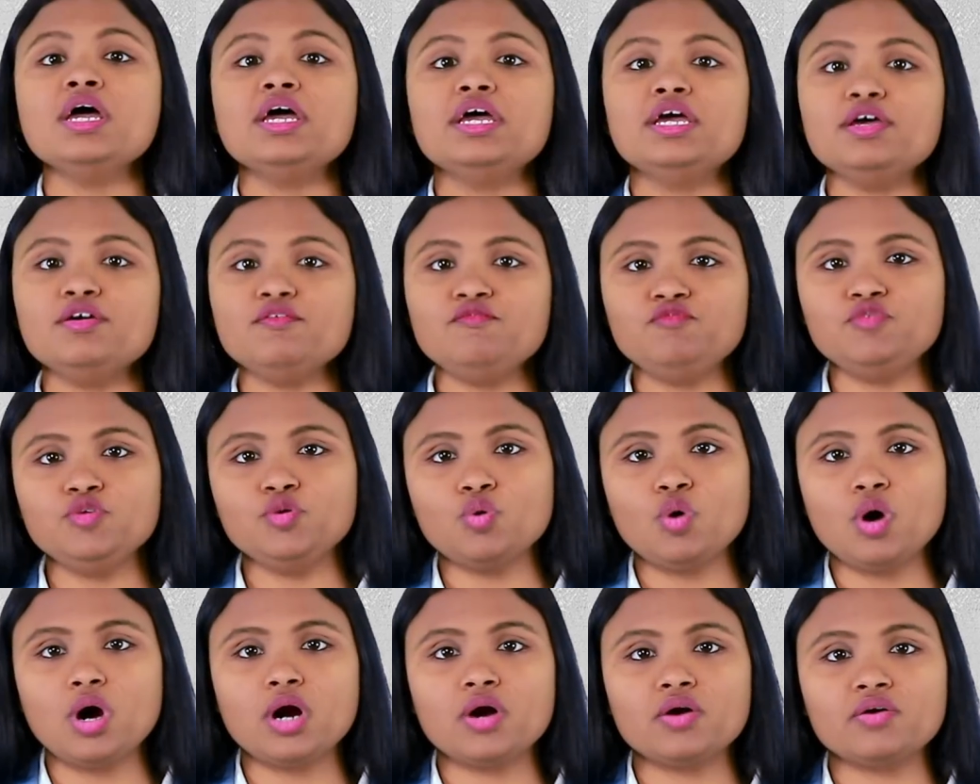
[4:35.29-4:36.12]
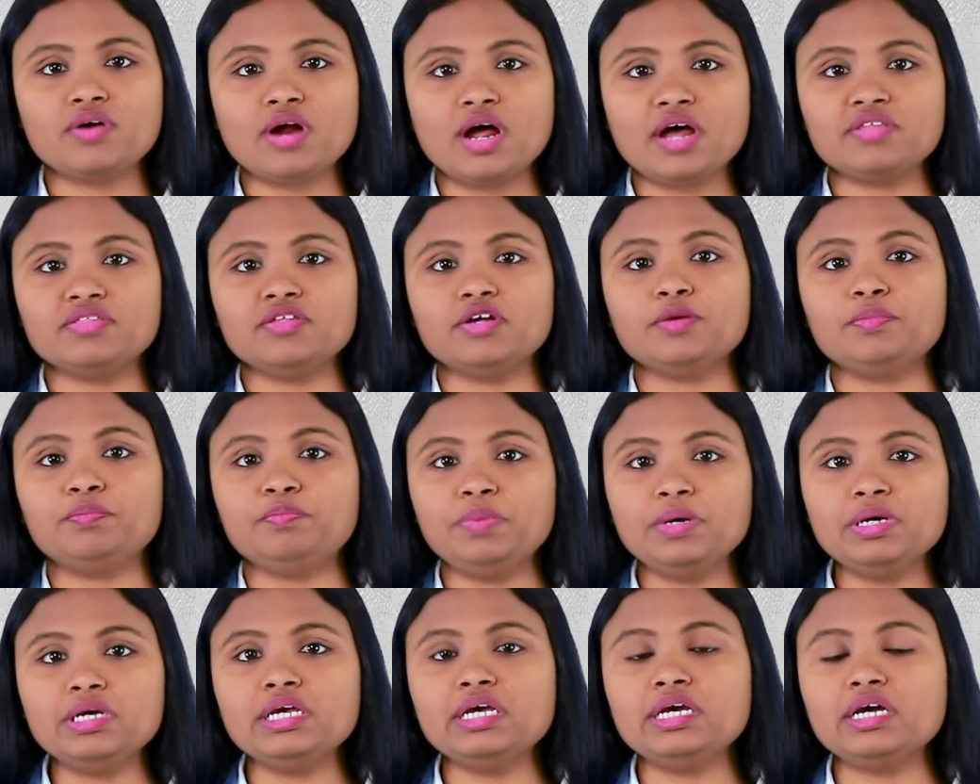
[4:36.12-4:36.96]
if you are rather
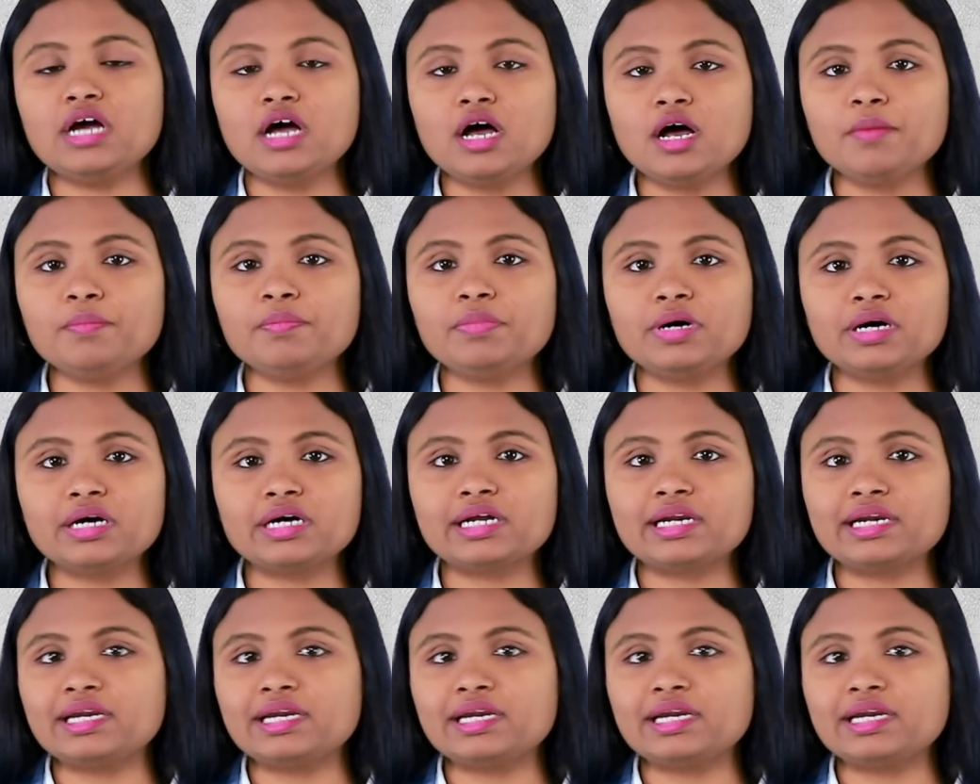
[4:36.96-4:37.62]
picking up a